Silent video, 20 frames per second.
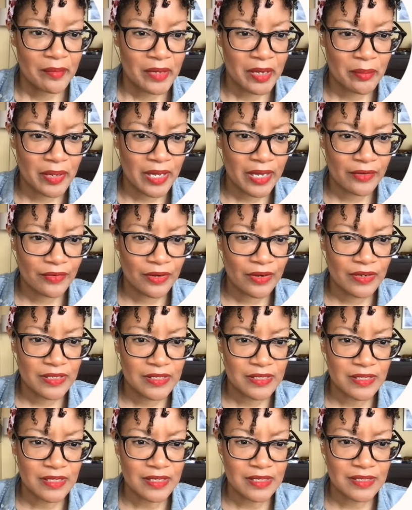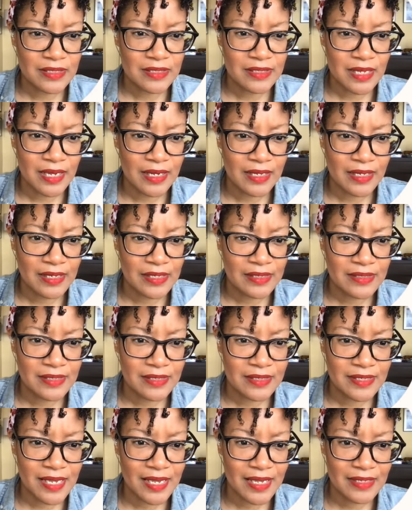My background is in the
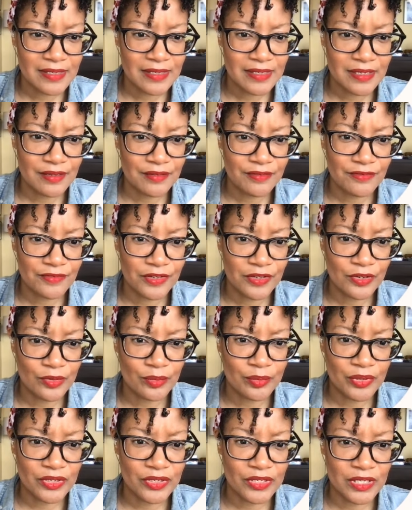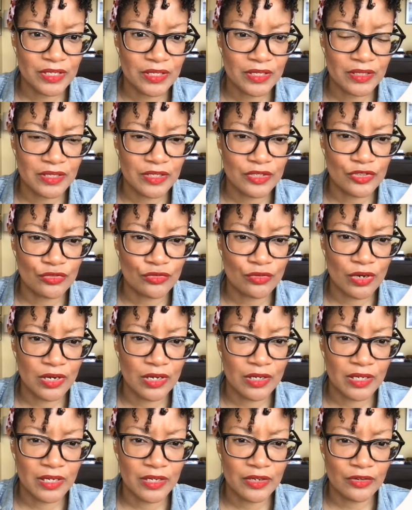science testing field, particularly
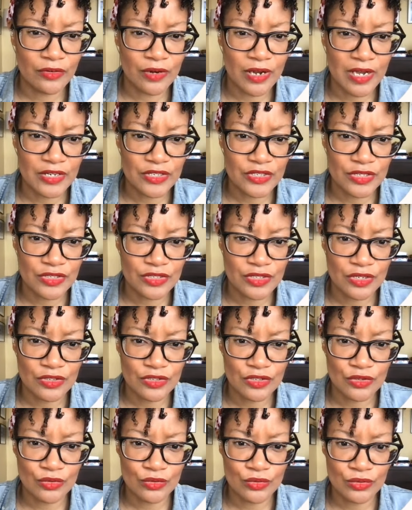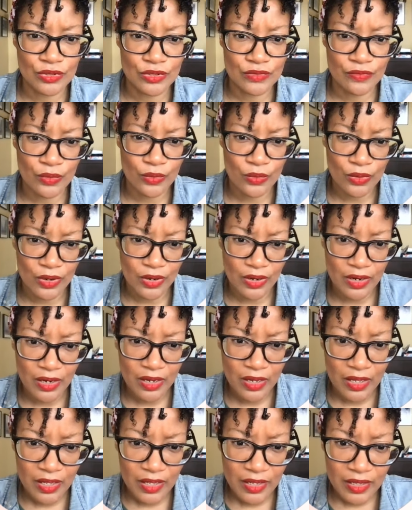drug interactions and tools for
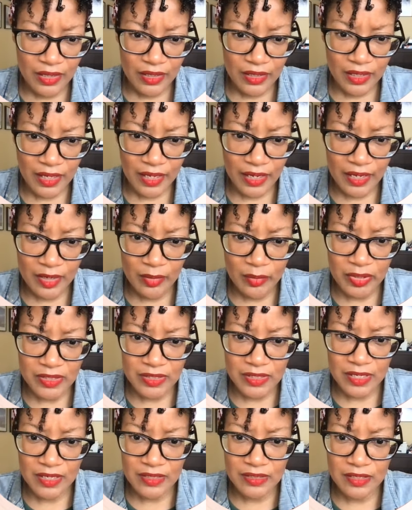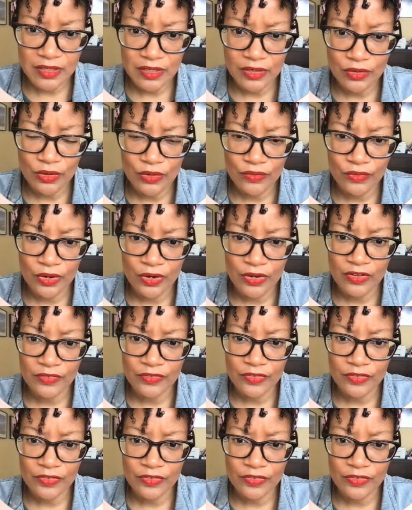cannabis testing and overall